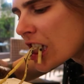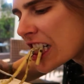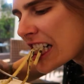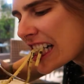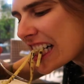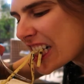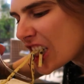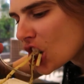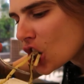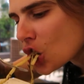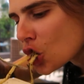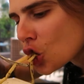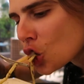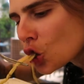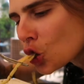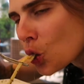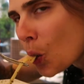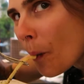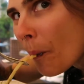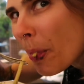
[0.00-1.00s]
Ooh, it's hot.
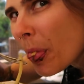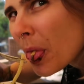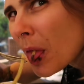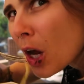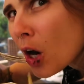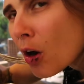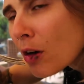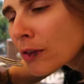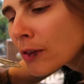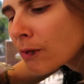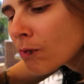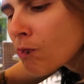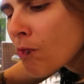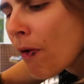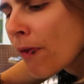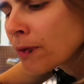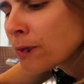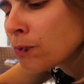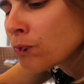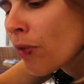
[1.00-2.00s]

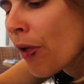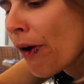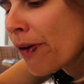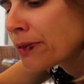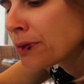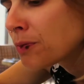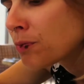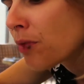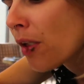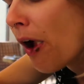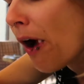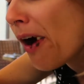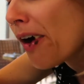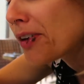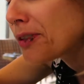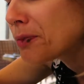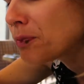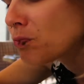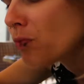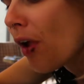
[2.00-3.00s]
I know mine's
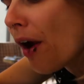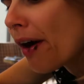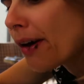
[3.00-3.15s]
steaming.